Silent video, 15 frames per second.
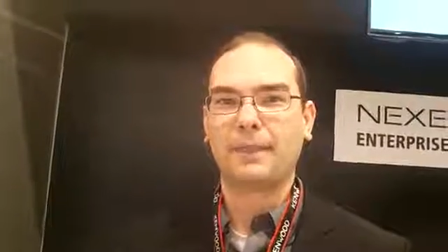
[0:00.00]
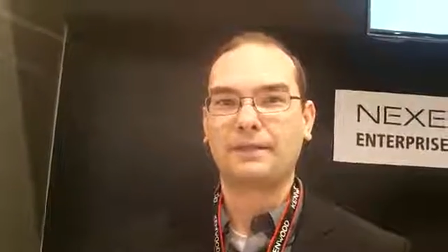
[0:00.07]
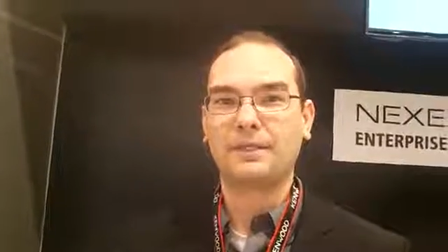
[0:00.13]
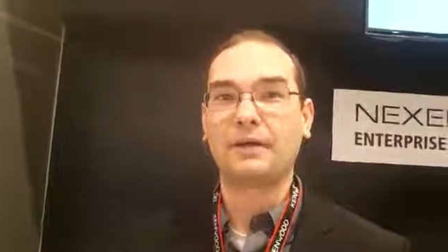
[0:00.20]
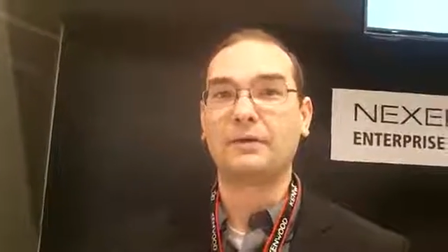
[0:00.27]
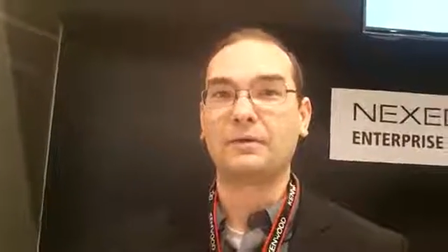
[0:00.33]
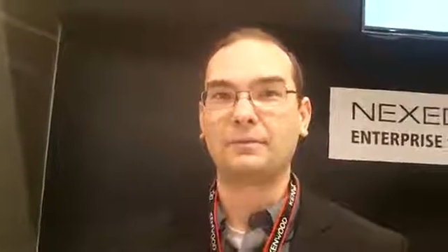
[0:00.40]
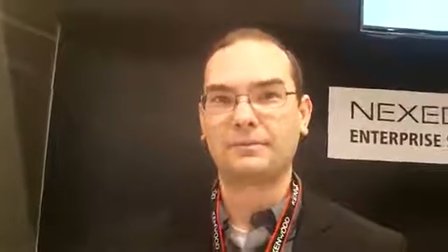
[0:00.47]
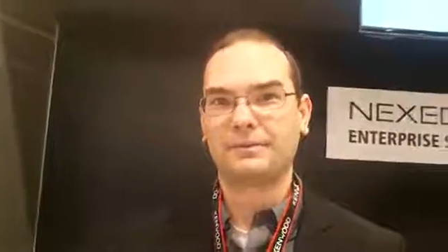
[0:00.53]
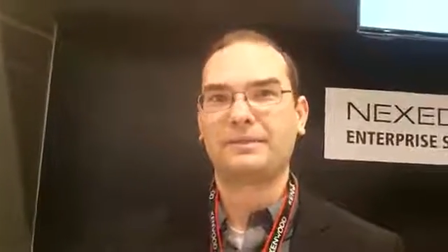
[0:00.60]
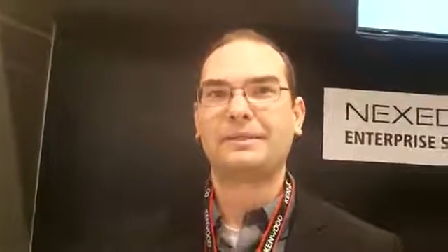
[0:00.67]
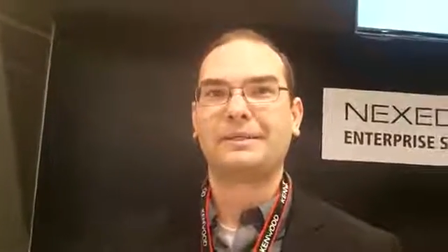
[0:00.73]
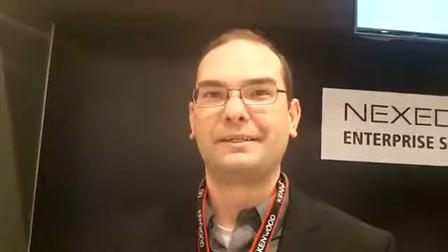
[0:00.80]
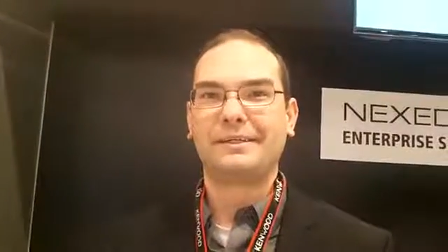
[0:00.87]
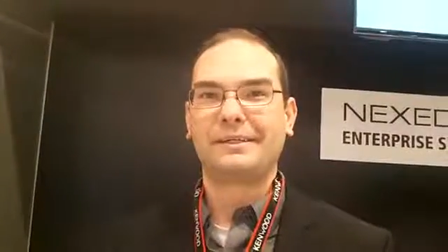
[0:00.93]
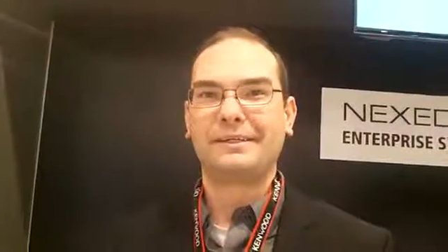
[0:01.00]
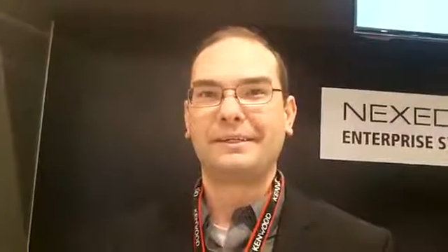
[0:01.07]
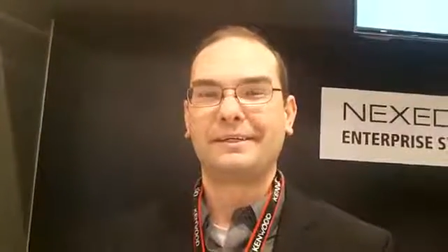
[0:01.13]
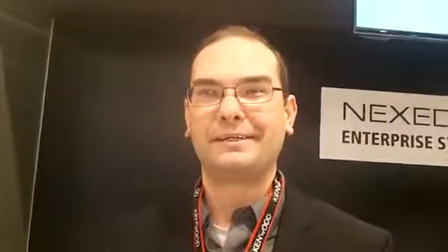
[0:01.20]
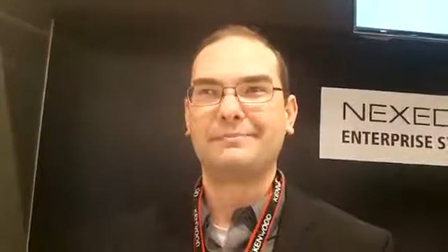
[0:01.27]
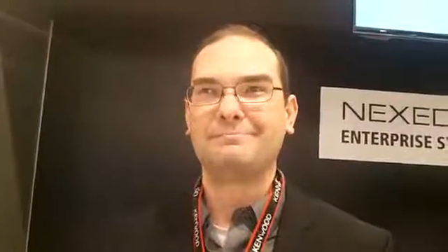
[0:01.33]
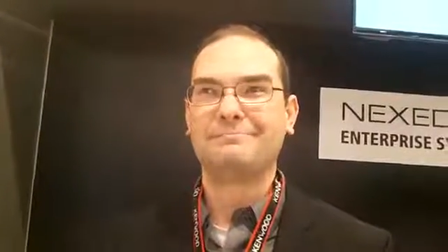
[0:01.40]
talk group
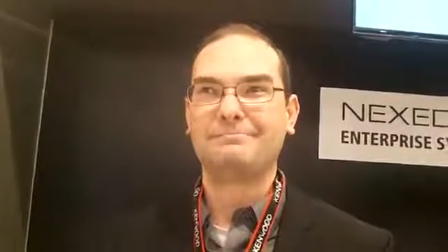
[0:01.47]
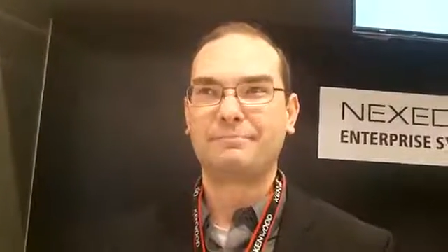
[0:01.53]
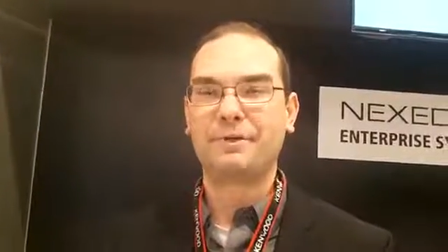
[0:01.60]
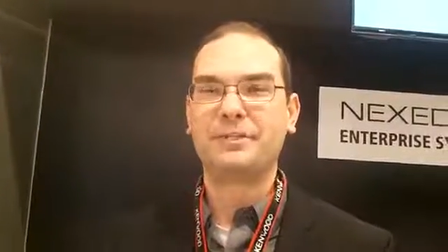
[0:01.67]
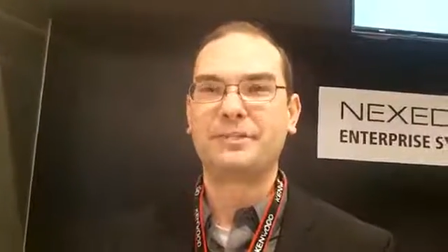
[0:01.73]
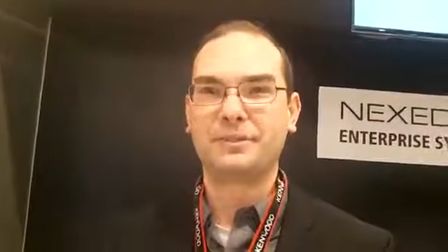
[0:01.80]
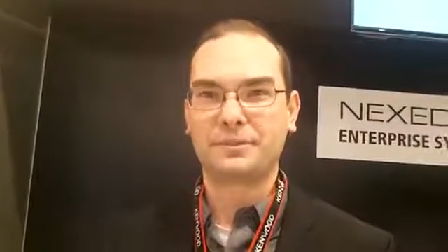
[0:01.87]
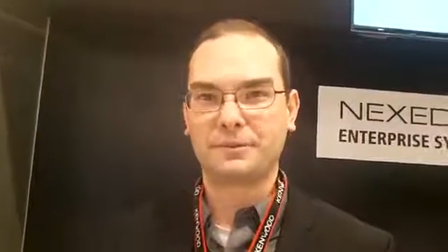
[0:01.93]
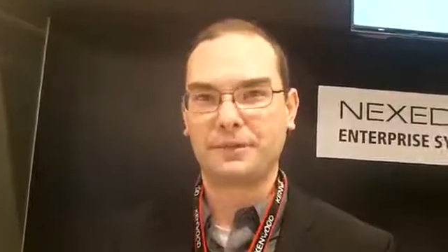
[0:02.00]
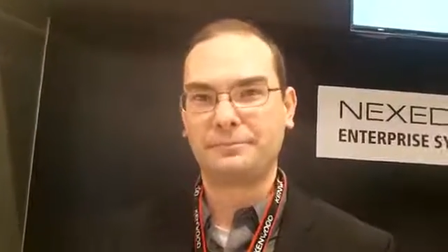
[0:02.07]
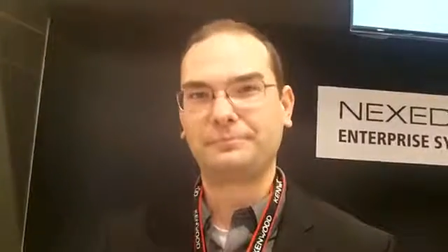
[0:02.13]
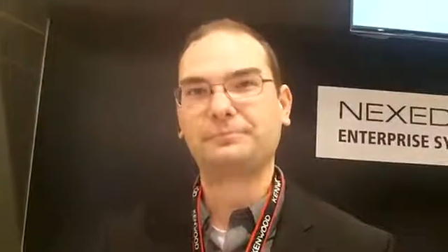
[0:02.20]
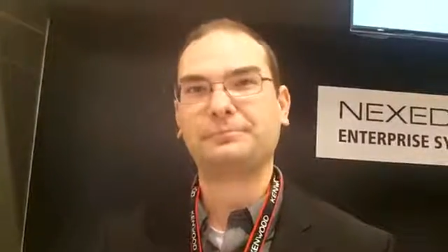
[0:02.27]
bridging as well.